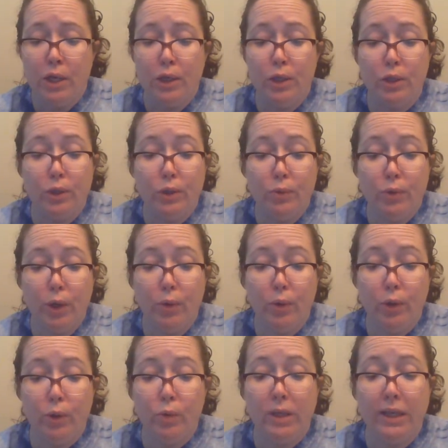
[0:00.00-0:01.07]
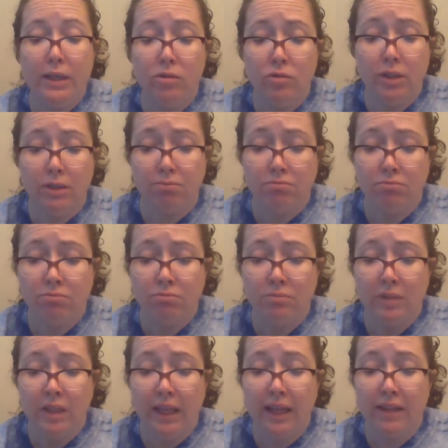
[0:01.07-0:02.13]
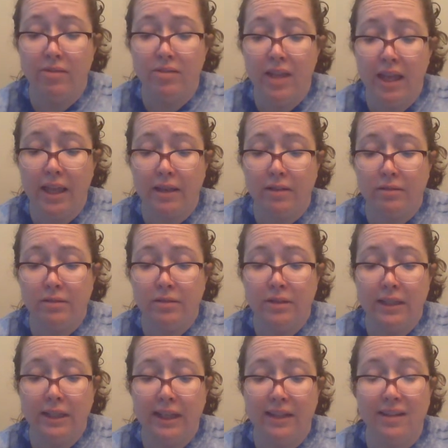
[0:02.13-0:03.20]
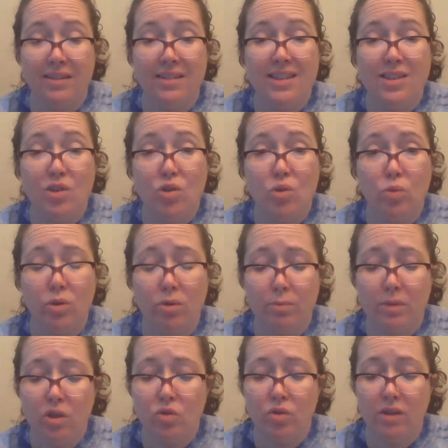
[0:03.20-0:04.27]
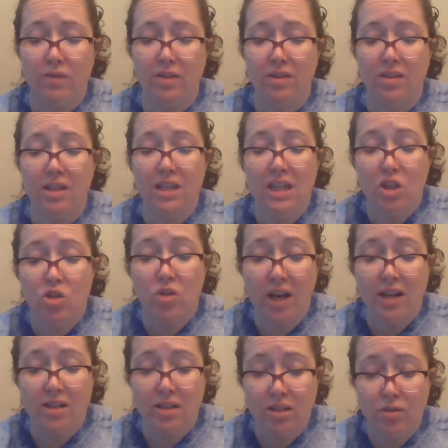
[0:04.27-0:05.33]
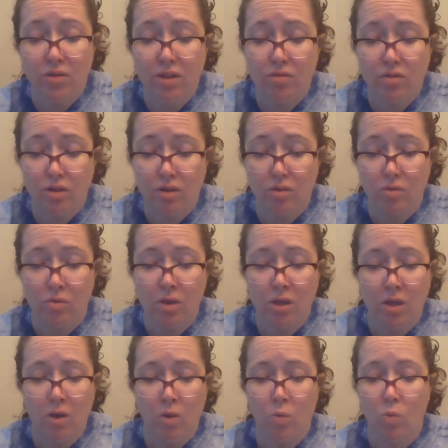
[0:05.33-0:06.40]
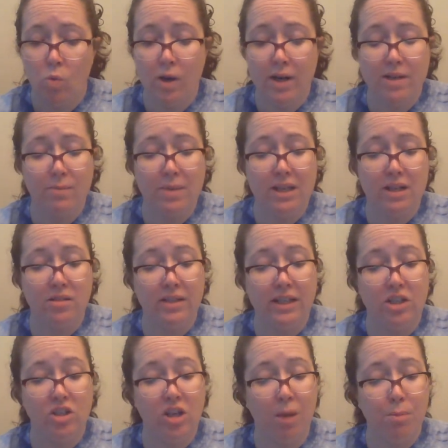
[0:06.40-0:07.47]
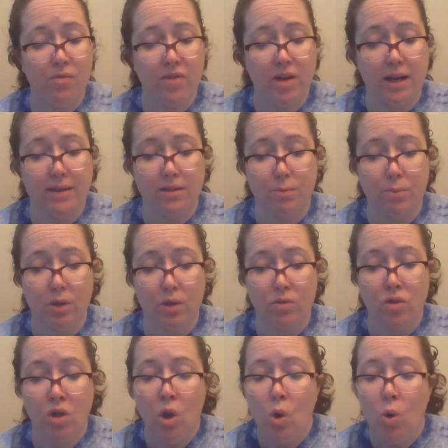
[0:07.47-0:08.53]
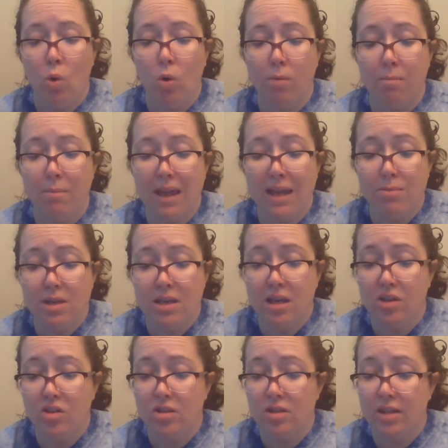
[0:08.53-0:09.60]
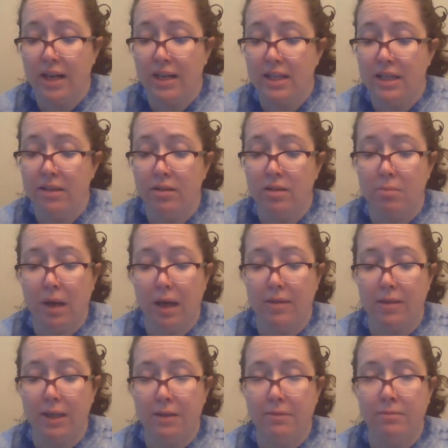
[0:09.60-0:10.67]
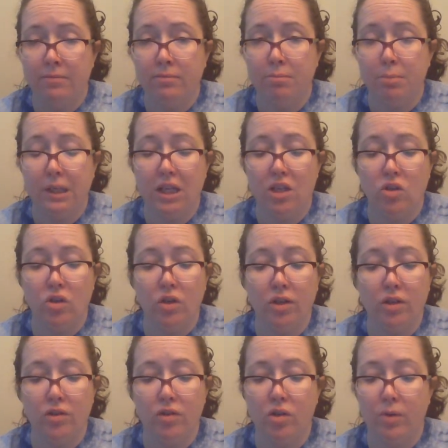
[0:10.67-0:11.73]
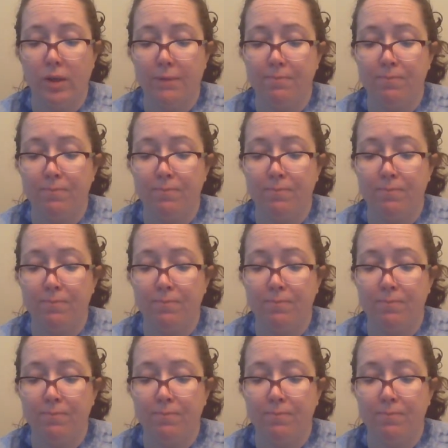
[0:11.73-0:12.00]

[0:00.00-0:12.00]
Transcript: You know who killed him. And then this is the real mystery of the thing, he tried to kill you too. Wanted to make a clean job of it, I suppose, or maybe he just liked killing by then, but he couldn't do it.